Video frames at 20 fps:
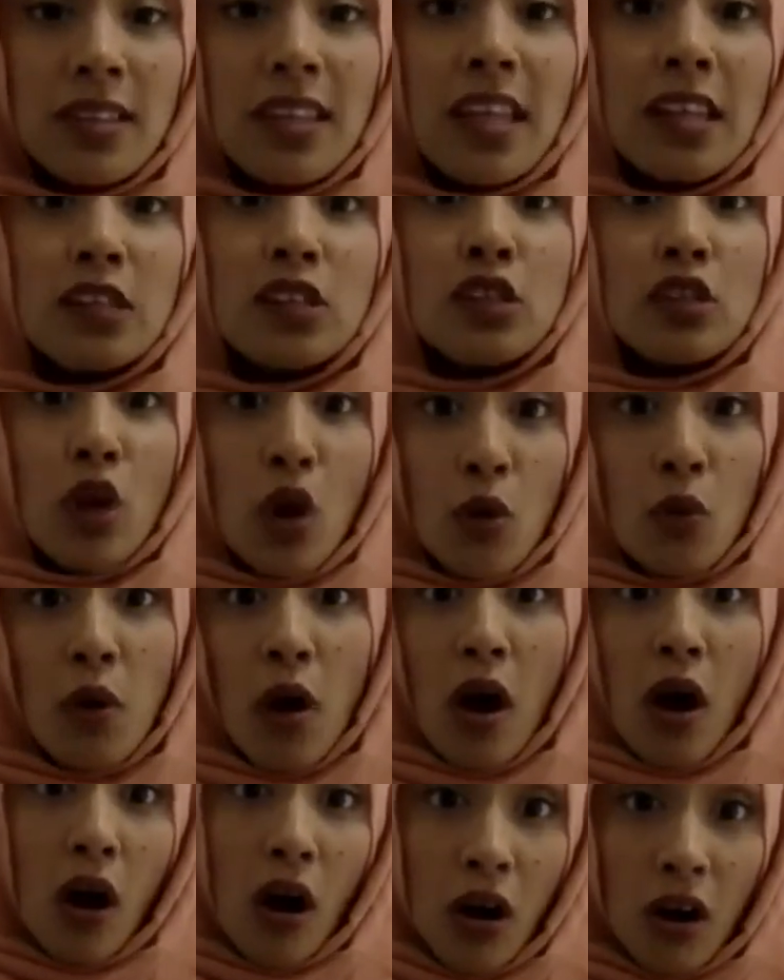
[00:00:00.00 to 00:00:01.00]
They're so
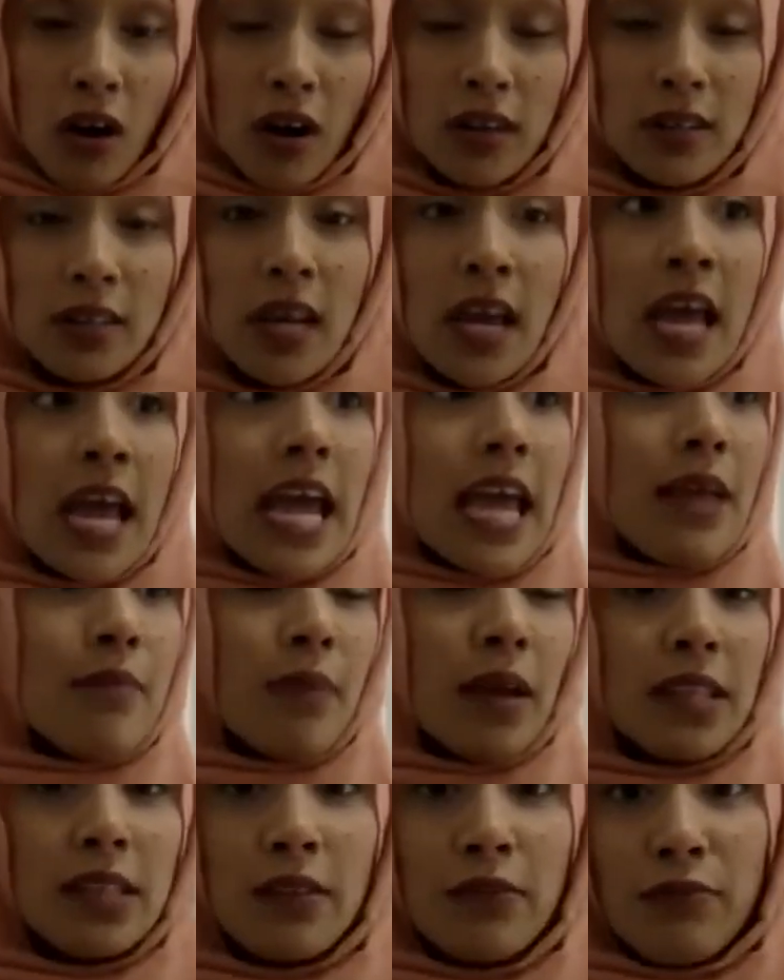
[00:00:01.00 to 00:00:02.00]
hard, it
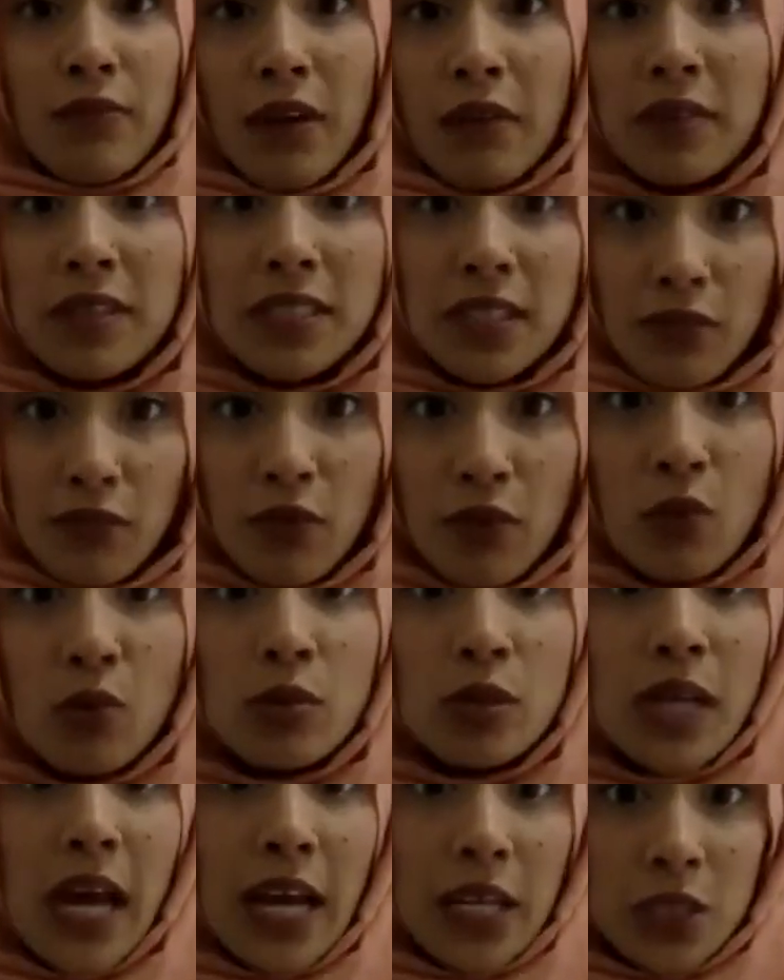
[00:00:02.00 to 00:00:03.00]
makes it very difficult
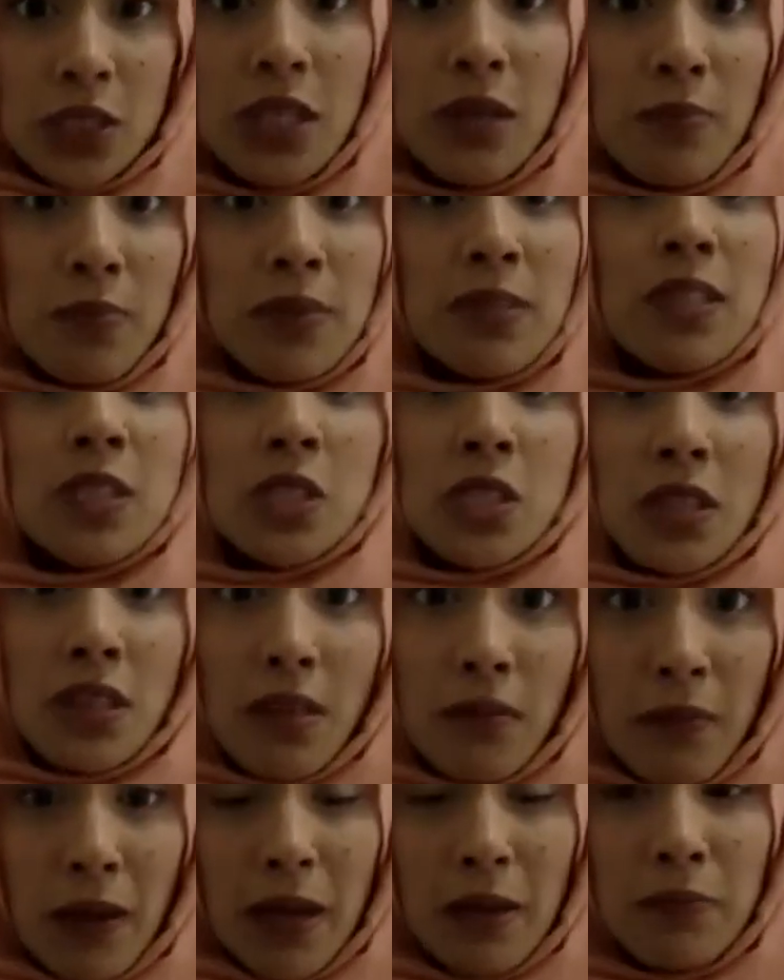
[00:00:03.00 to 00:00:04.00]
to actually position the
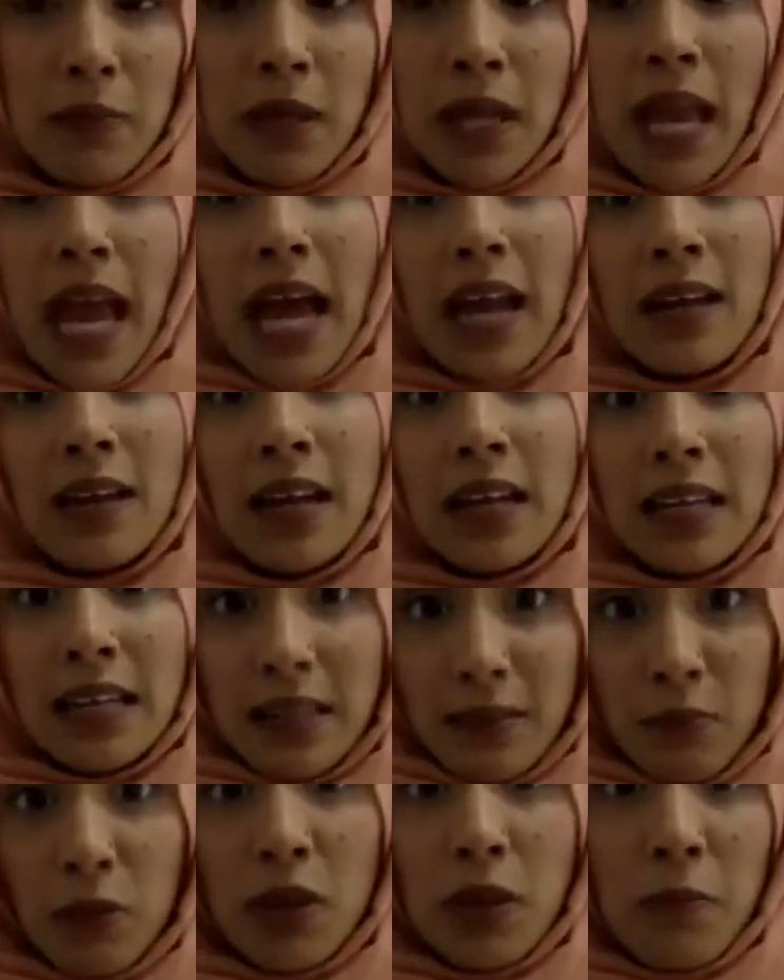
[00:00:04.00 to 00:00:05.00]
baby and
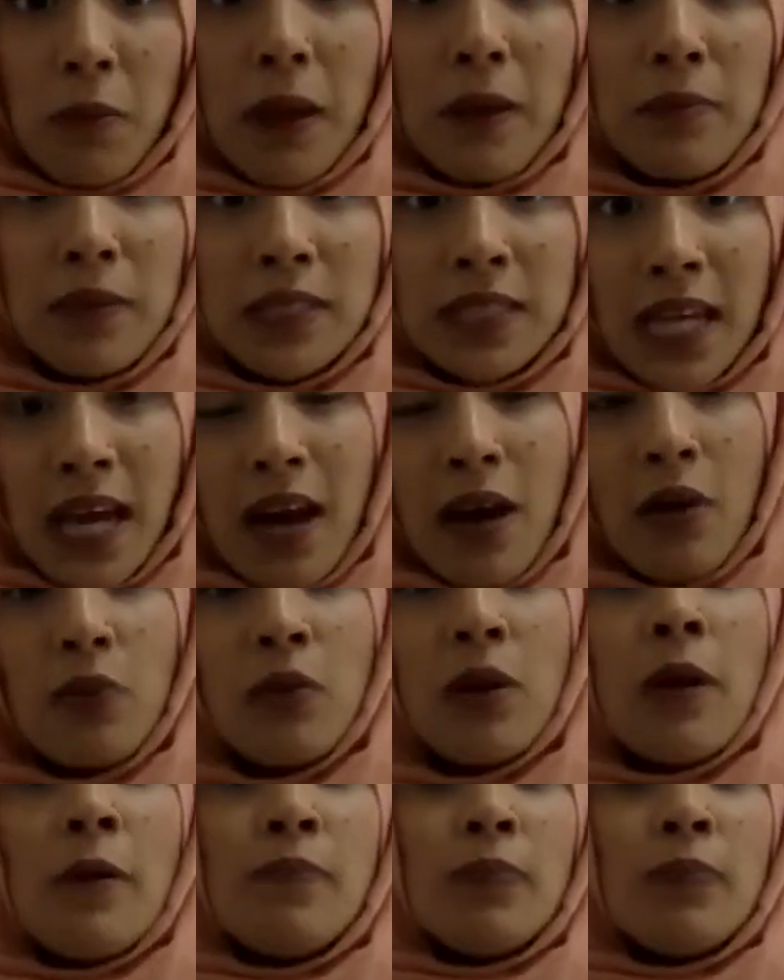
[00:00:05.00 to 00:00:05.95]
put the baby down.